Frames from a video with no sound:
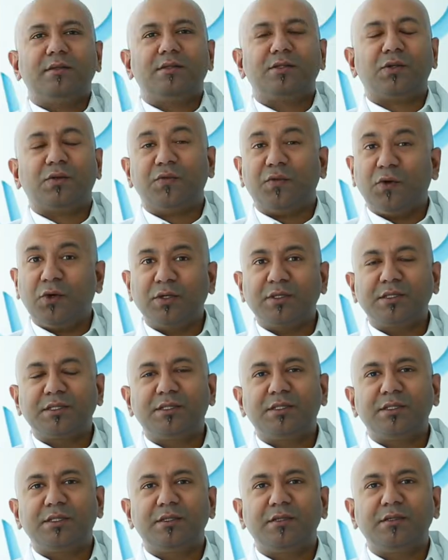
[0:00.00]
So folks,
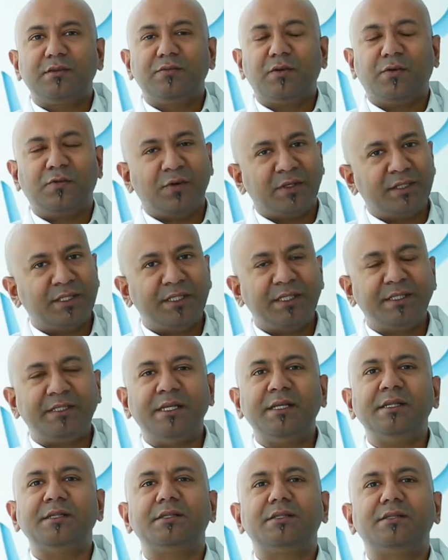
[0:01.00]
for further
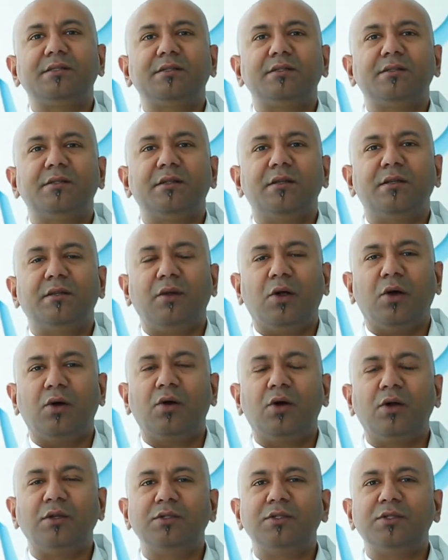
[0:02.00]
details,
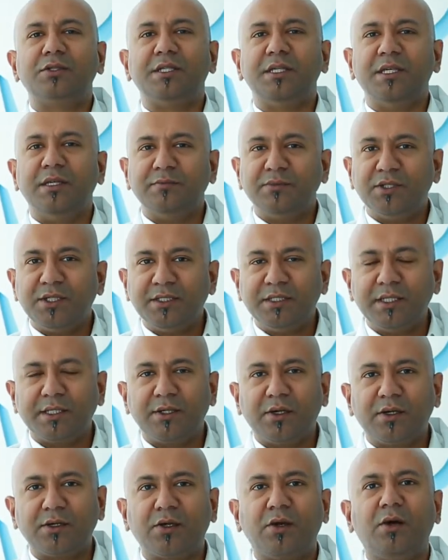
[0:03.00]
log on to
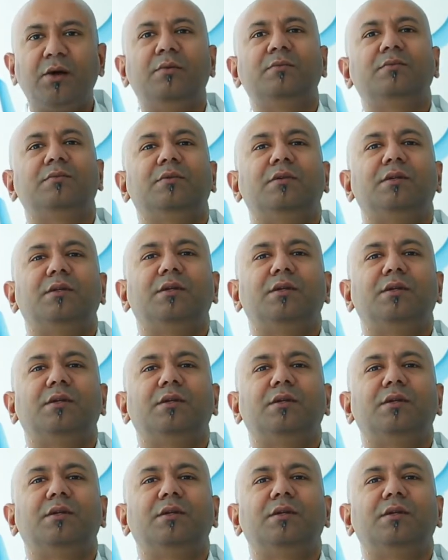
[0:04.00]
tmjindia.com